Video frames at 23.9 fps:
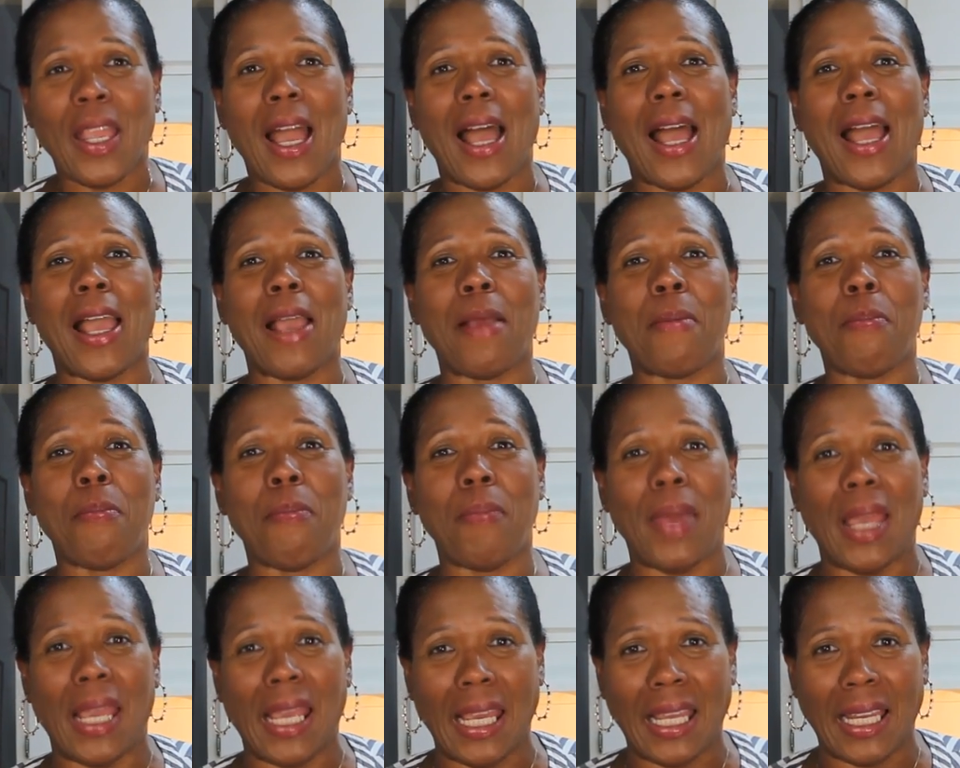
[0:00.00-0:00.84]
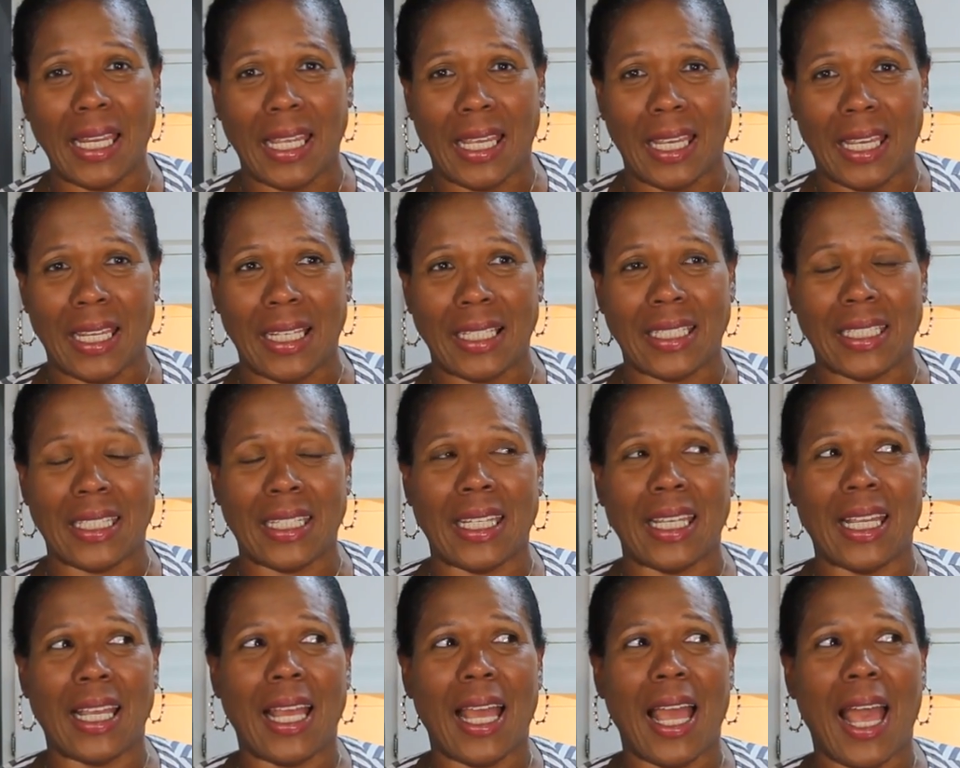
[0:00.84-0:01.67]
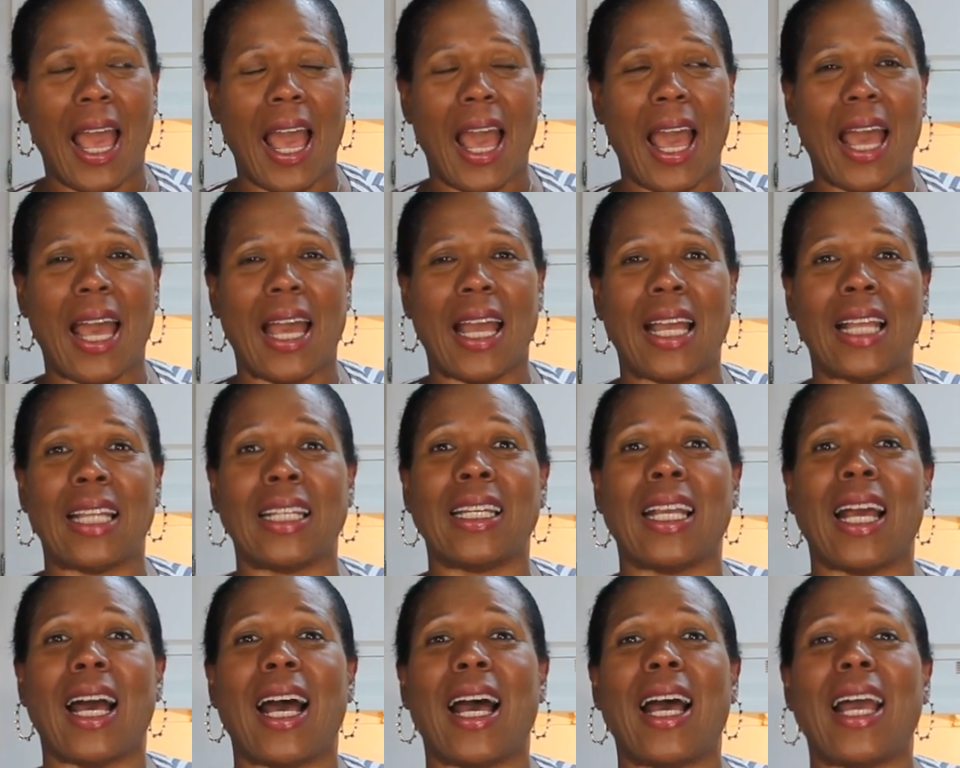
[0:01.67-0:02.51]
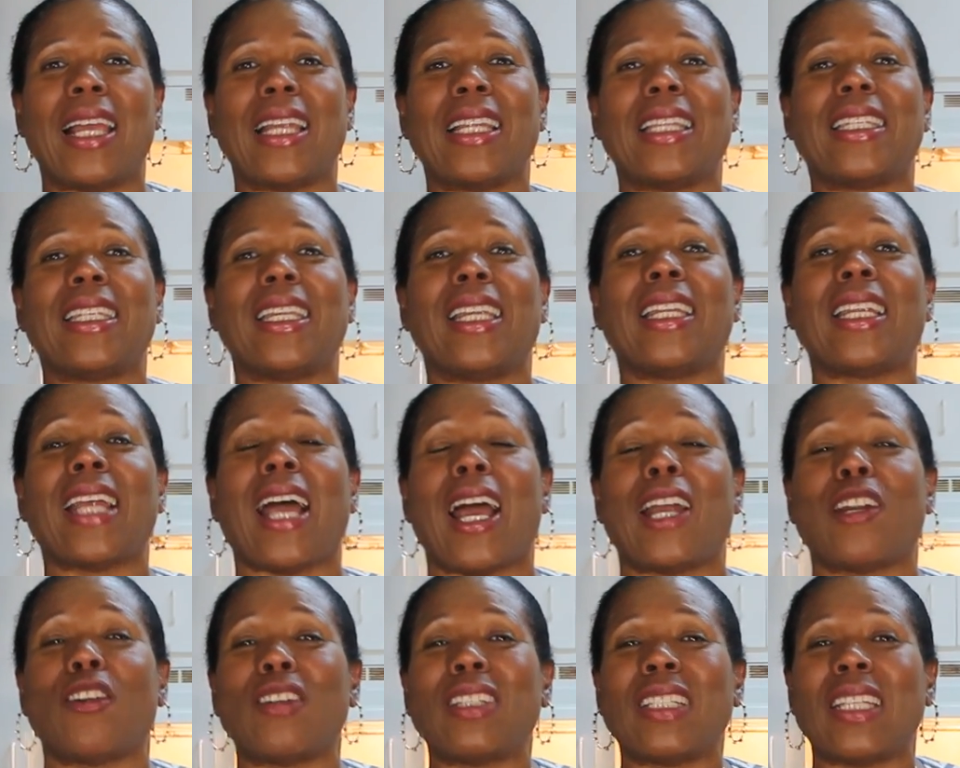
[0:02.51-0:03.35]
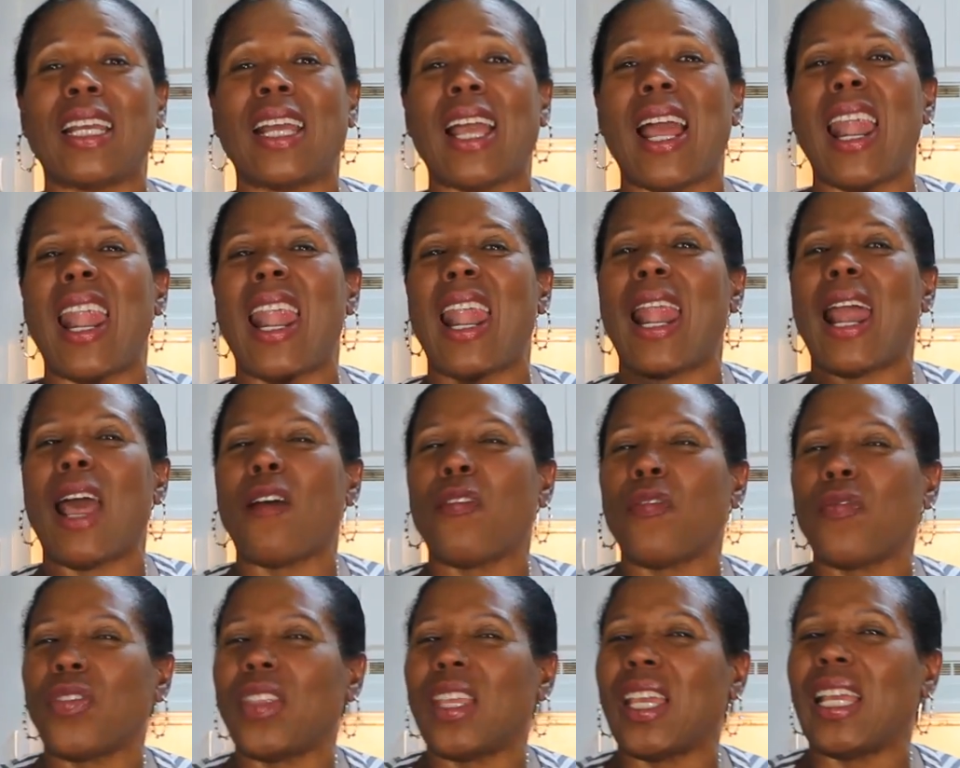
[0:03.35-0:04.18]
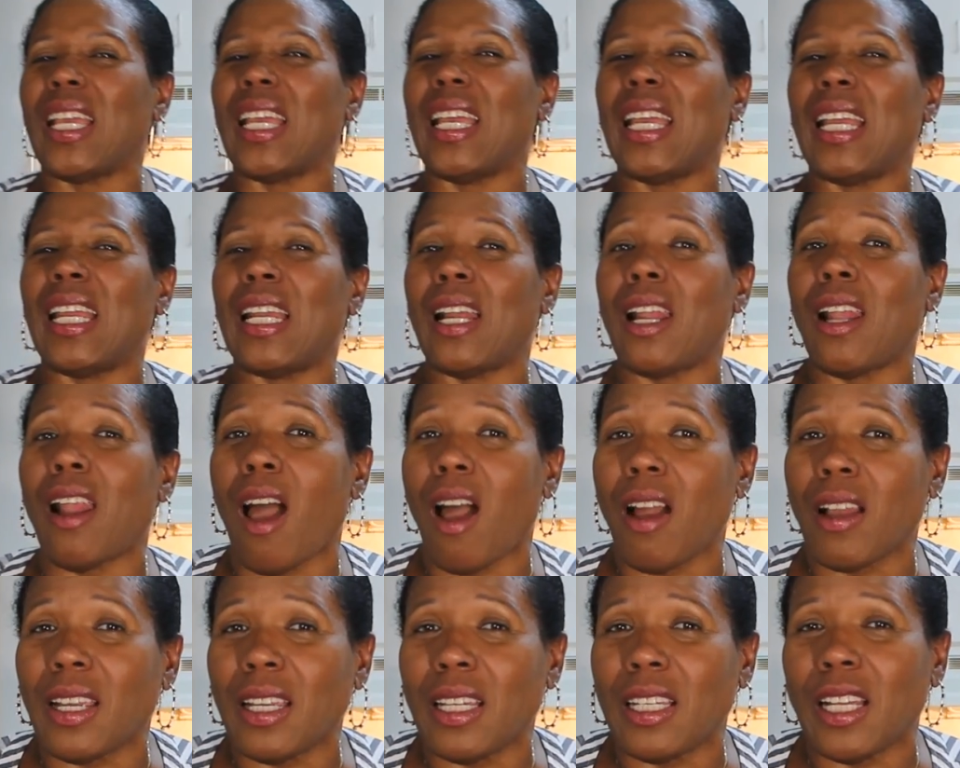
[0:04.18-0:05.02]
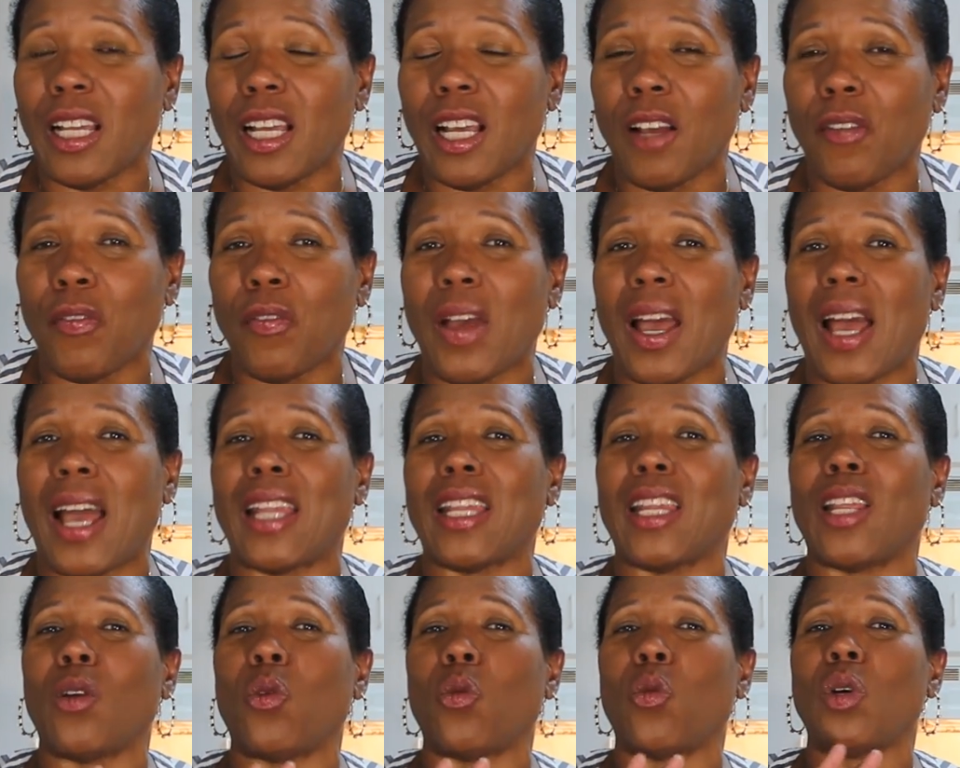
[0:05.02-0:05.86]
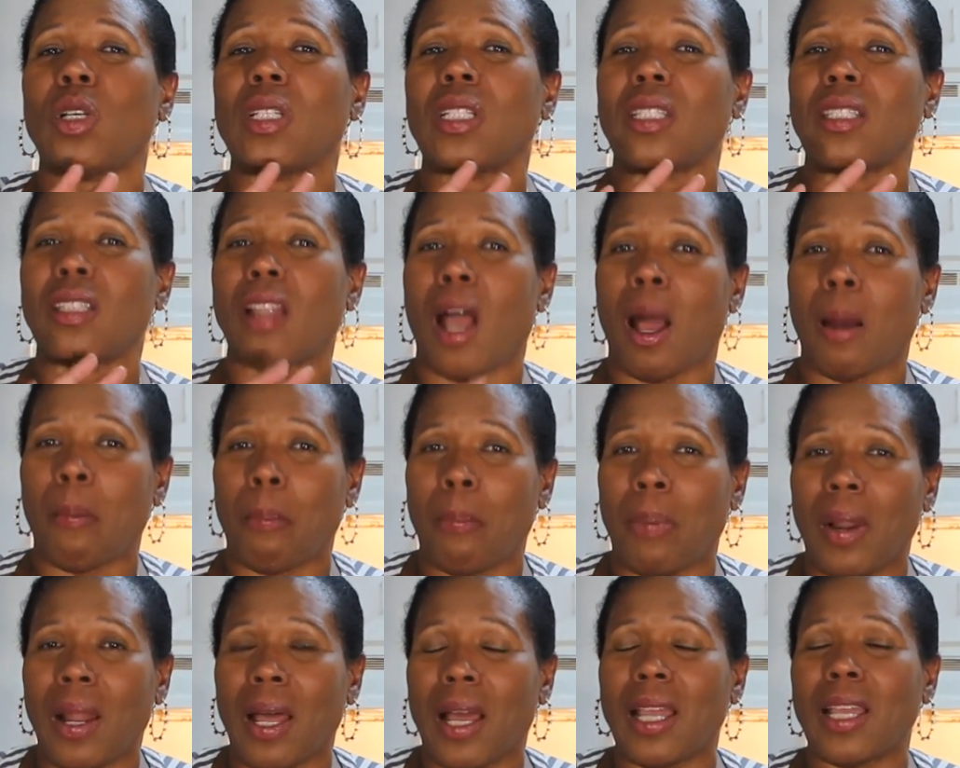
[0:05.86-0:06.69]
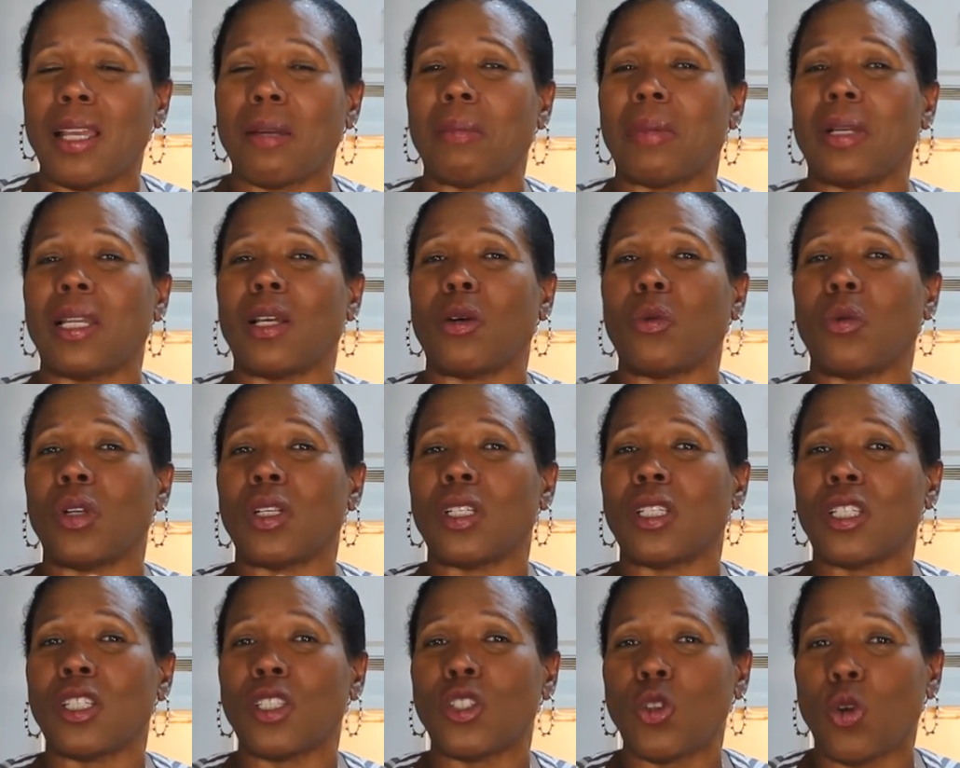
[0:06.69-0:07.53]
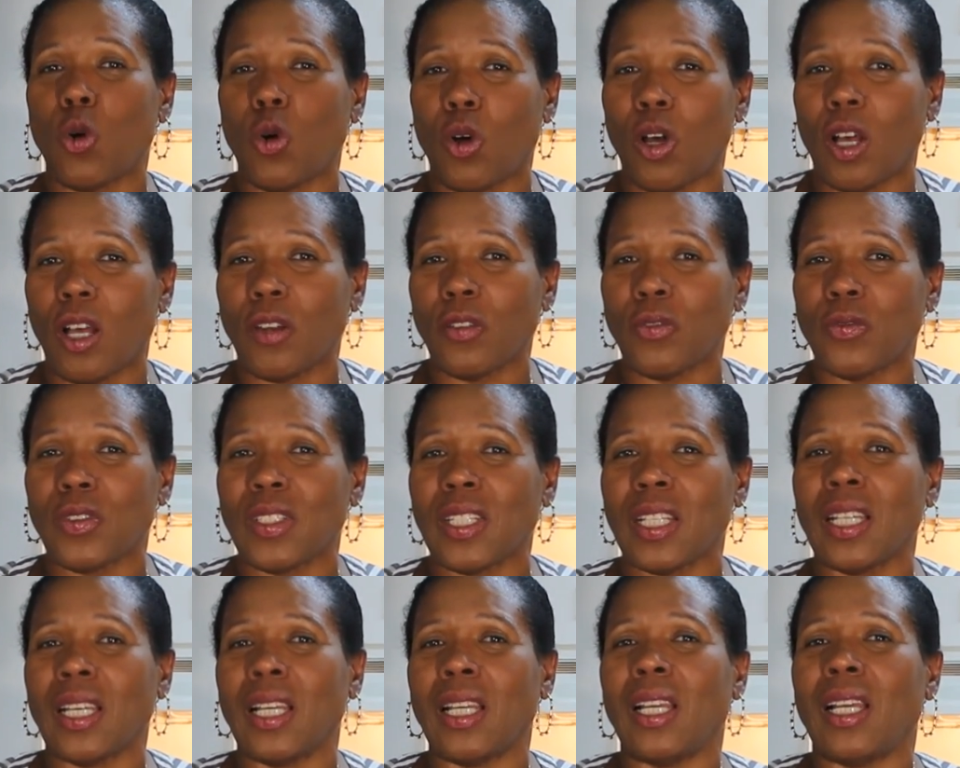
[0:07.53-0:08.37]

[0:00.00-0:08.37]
I made it, and I didn't, I don't think I left it in long enough, and it was not pliable, it was soft,